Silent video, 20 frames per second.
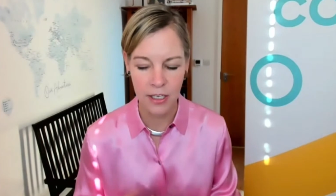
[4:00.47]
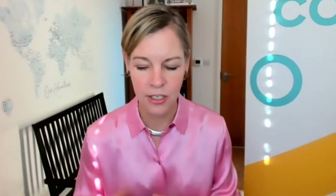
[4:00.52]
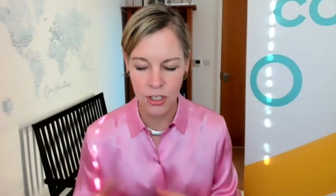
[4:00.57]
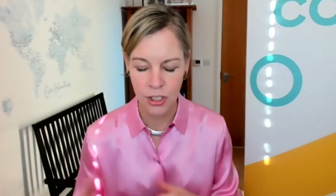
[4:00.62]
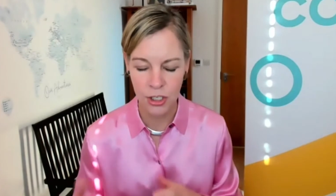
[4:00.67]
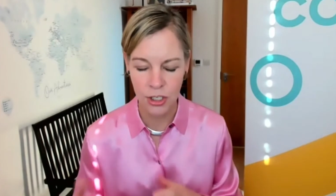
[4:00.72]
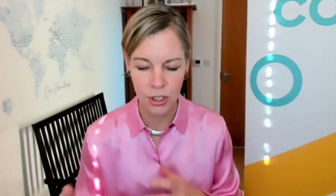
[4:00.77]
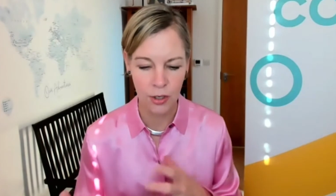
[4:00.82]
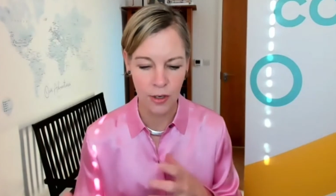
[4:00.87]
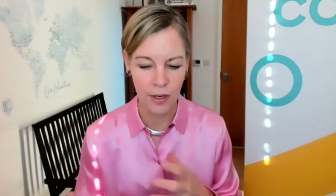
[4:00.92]

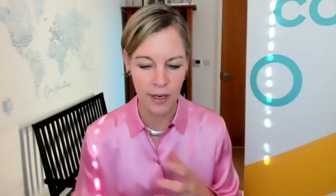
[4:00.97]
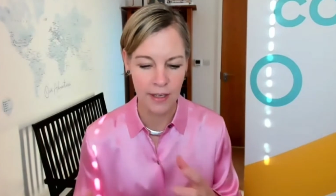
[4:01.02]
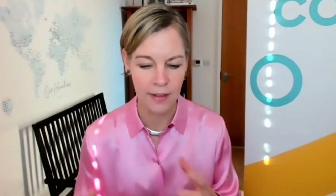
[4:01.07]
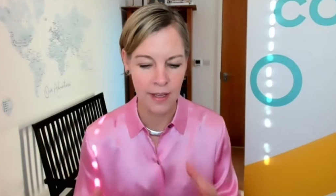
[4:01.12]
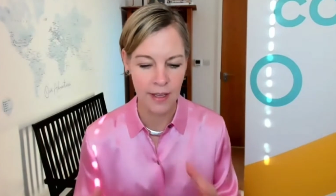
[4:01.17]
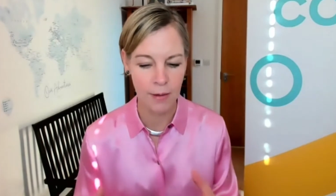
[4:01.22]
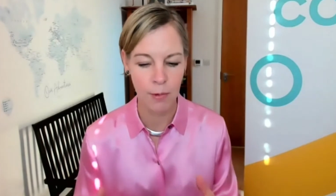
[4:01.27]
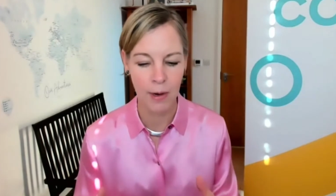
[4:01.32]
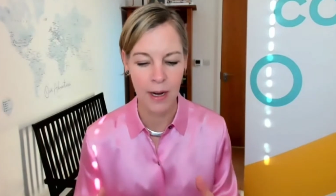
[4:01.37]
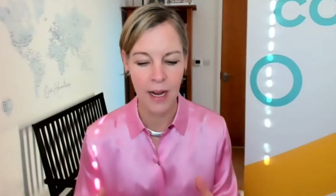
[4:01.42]
ensuring
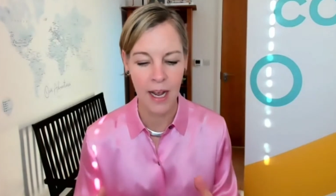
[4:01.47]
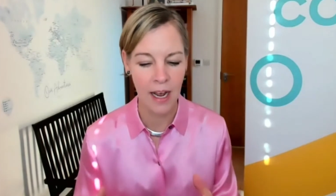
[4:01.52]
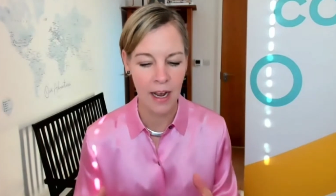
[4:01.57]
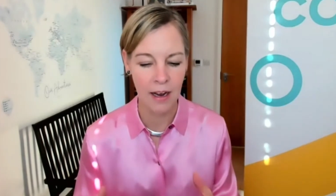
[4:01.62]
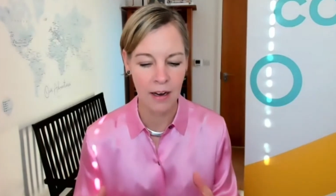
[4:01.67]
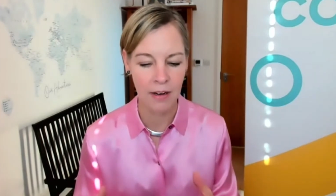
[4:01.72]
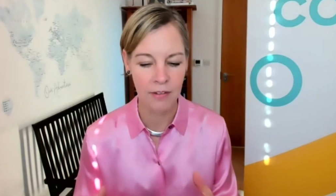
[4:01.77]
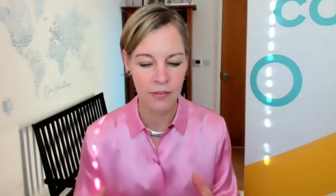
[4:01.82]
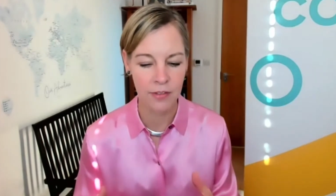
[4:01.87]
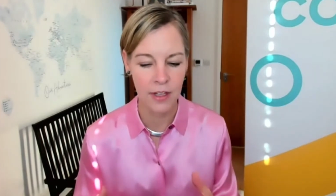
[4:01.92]
that we
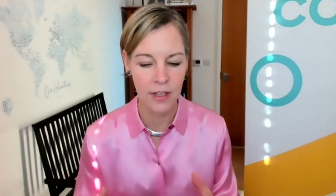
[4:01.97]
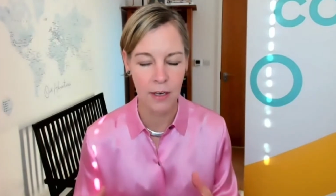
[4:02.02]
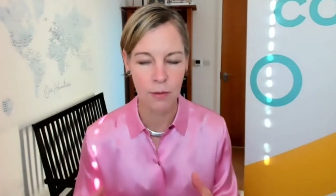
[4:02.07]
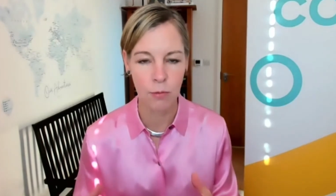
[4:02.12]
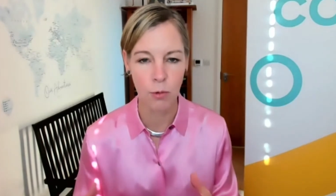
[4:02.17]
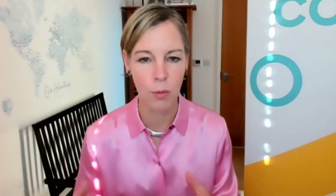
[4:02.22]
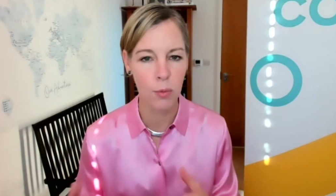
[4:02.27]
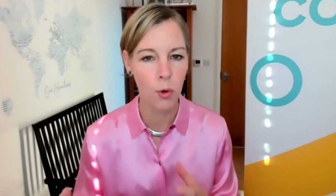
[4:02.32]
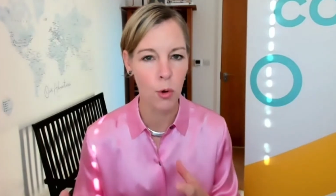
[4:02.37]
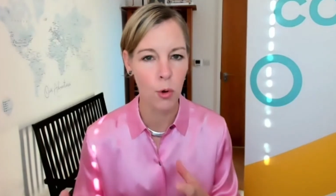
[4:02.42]
have the
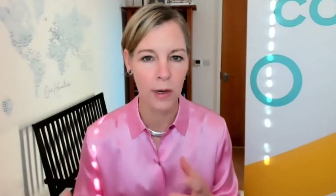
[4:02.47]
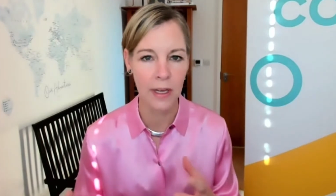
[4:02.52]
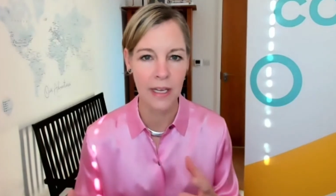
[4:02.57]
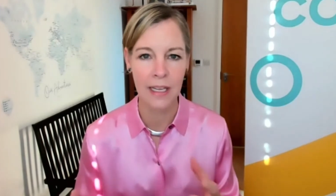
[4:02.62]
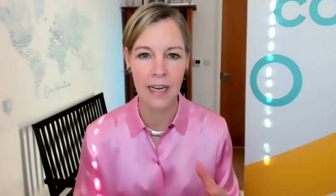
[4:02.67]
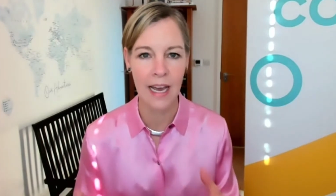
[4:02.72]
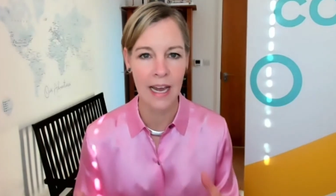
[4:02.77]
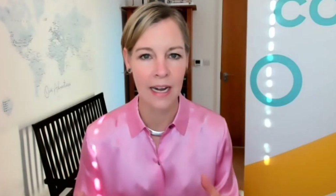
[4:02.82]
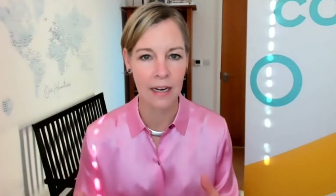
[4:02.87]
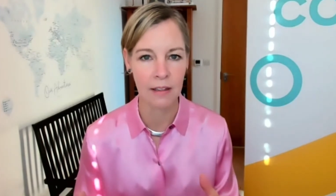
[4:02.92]
reporting
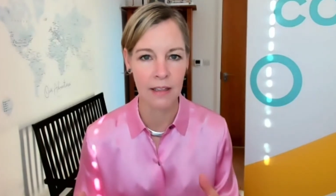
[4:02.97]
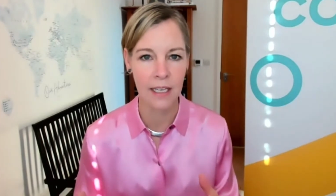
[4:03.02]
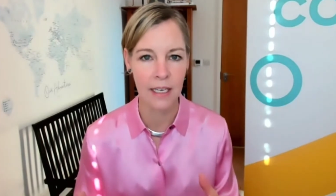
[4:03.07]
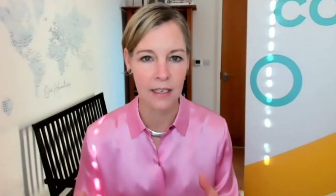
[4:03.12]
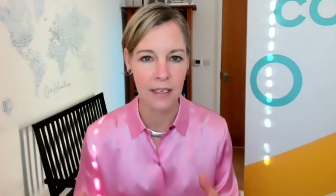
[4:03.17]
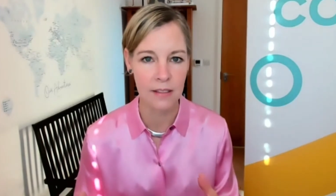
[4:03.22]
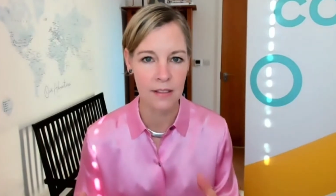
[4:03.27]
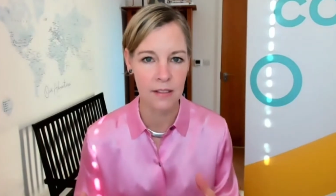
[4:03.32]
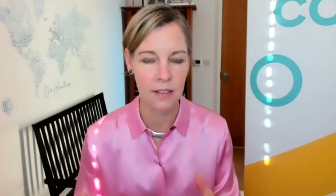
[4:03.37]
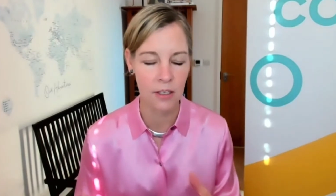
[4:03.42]
and
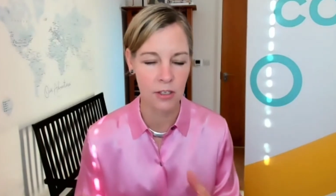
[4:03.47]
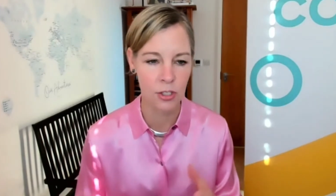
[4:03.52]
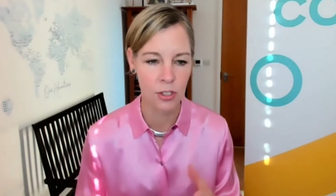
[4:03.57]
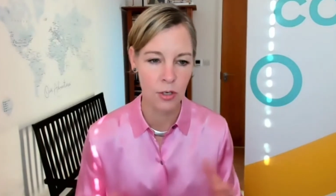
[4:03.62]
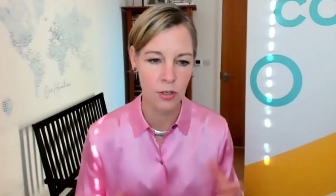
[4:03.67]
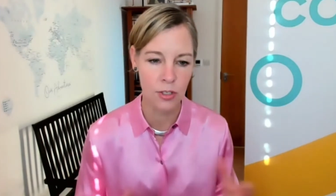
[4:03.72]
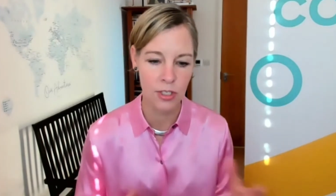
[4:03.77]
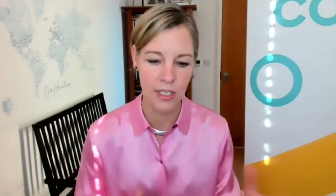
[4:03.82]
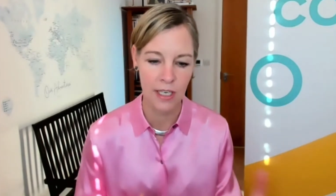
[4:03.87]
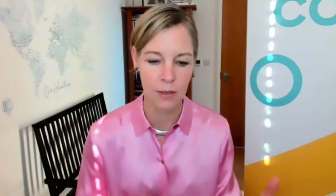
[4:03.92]
analytics
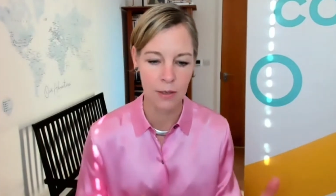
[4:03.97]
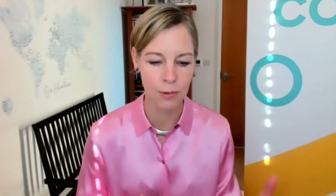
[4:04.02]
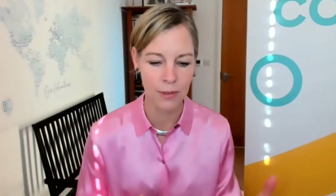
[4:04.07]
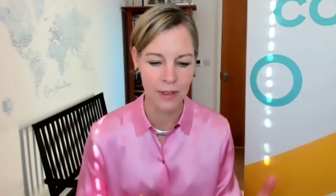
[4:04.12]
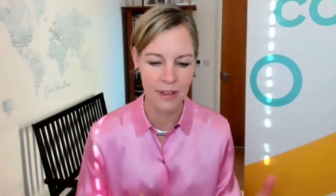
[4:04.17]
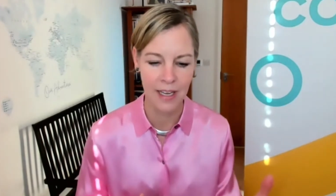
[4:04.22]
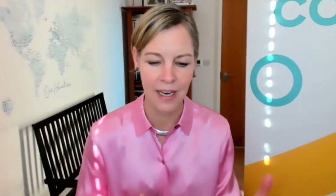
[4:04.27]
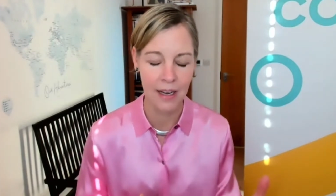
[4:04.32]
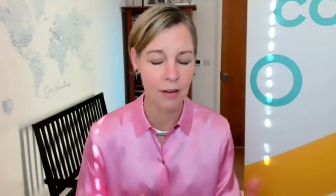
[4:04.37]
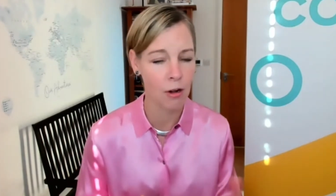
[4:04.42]
associated with
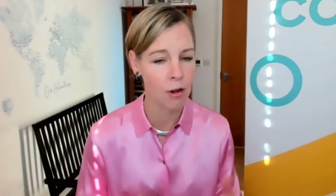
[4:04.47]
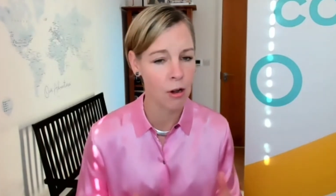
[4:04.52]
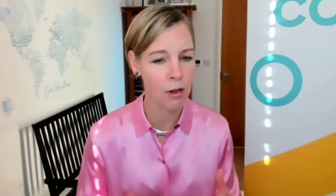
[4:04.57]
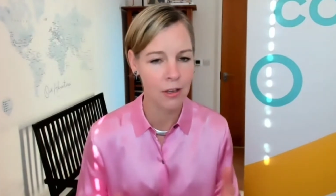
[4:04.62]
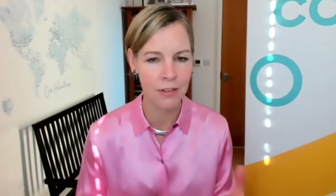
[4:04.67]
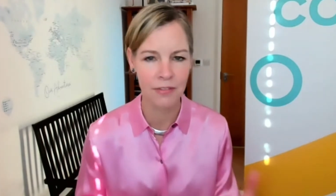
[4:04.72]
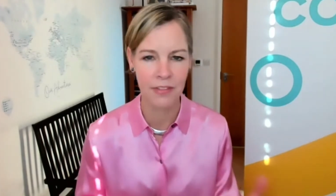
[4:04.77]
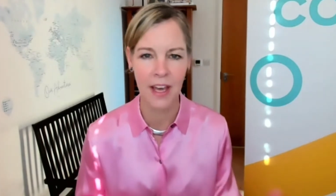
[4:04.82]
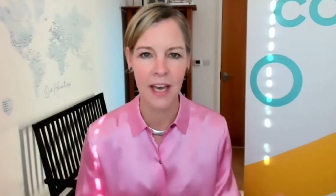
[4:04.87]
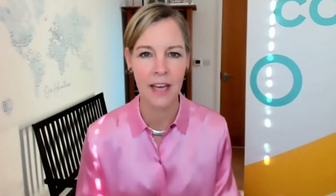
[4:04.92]
that.
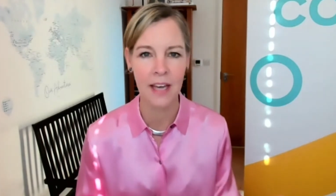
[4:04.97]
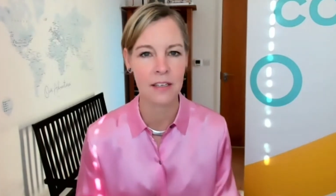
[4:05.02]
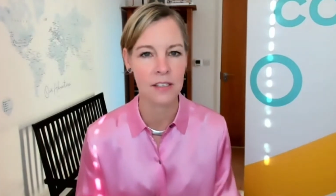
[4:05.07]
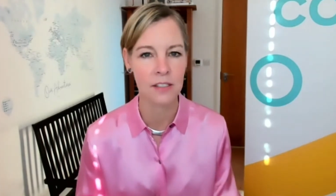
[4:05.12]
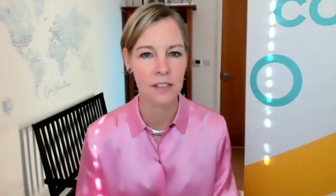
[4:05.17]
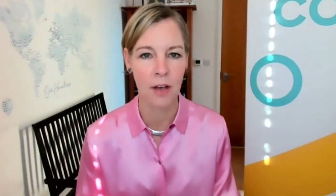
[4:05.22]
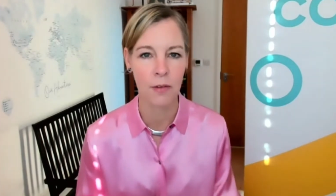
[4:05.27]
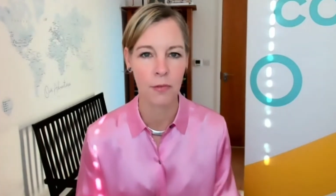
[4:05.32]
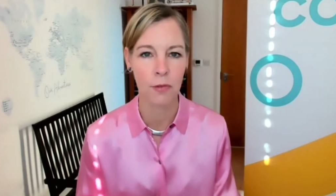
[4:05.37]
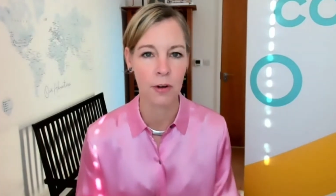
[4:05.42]
All of that is
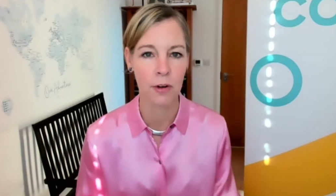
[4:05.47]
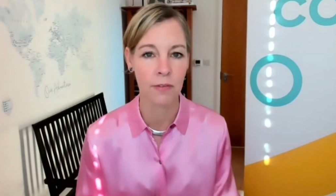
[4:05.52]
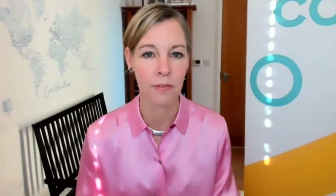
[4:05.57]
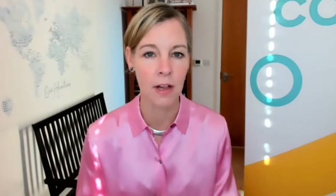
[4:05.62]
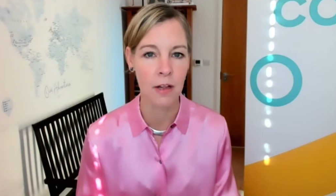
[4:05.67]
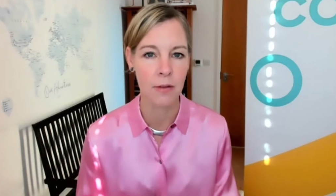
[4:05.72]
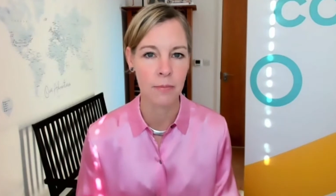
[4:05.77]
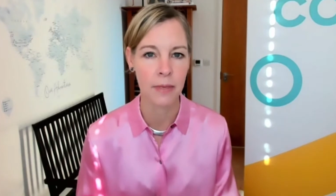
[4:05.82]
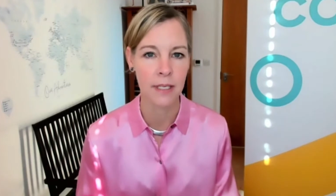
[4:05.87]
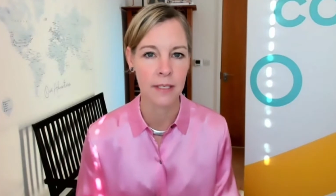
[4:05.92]
software
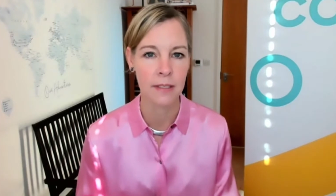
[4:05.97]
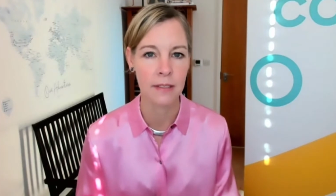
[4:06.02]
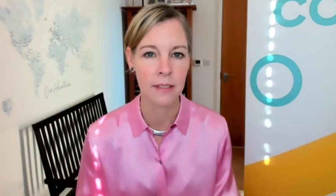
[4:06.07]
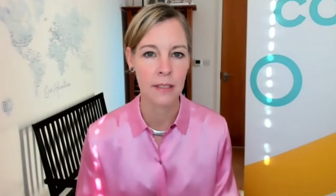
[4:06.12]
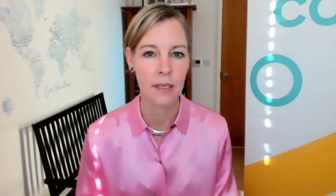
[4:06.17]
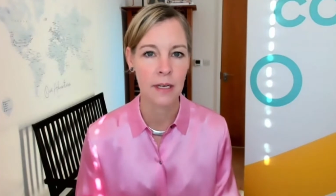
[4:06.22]
development.